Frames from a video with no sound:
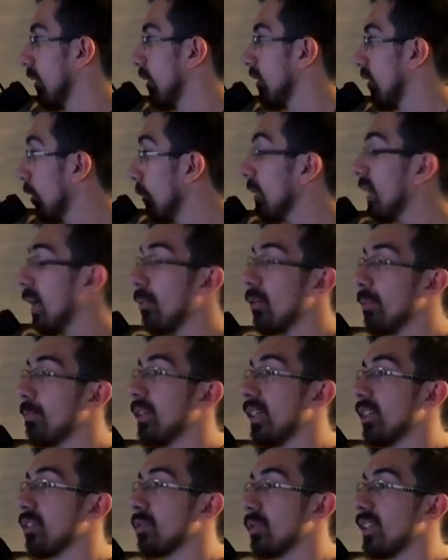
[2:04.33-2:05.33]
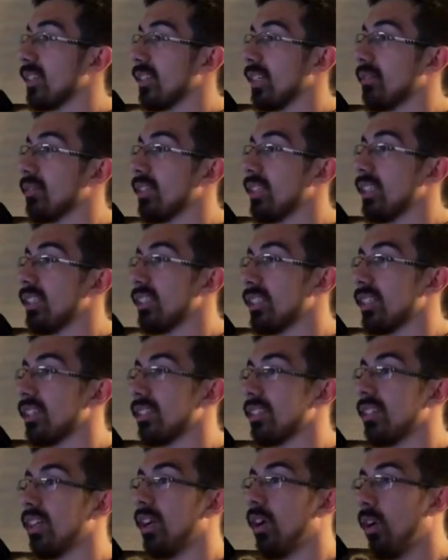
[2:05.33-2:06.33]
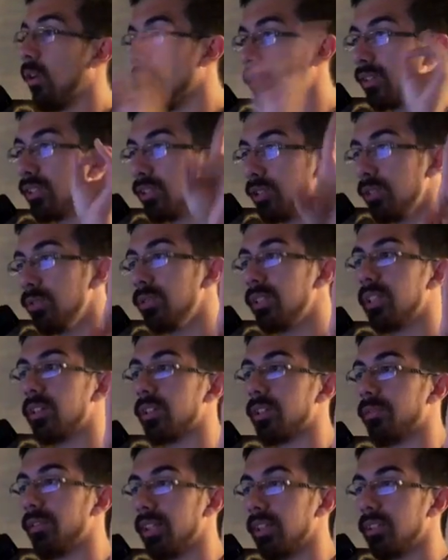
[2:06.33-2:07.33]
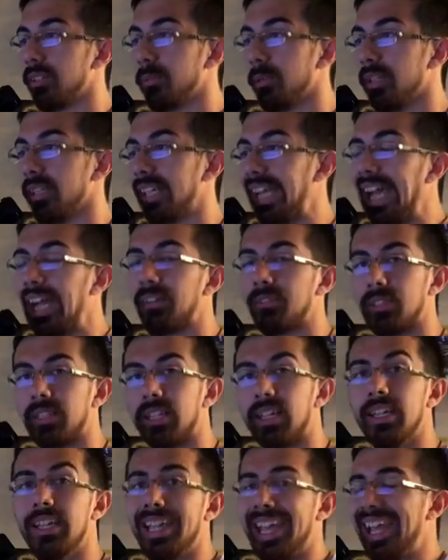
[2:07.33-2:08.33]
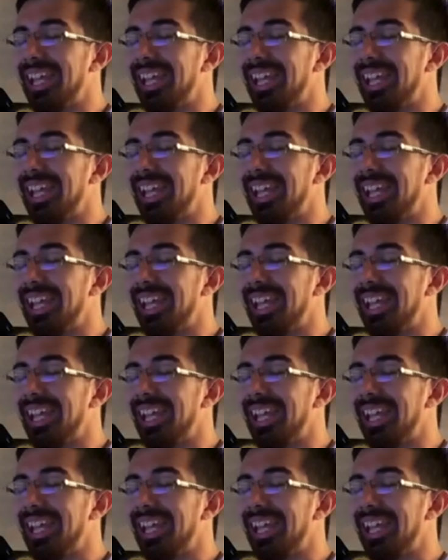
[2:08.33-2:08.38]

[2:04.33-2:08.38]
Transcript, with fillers: Still be able to play in 2017, just only two years of eligibility after that,